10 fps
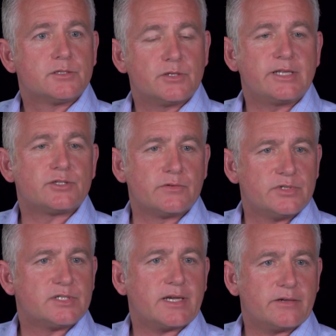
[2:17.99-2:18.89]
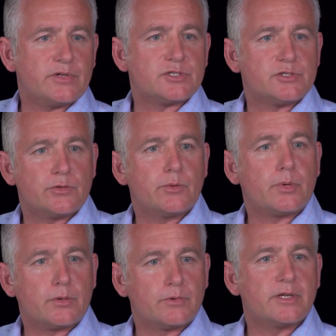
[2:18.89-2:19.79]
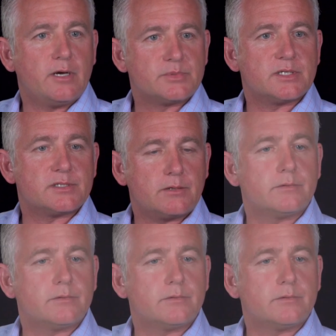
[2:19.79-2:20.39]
So that service tech efficiency report really helps us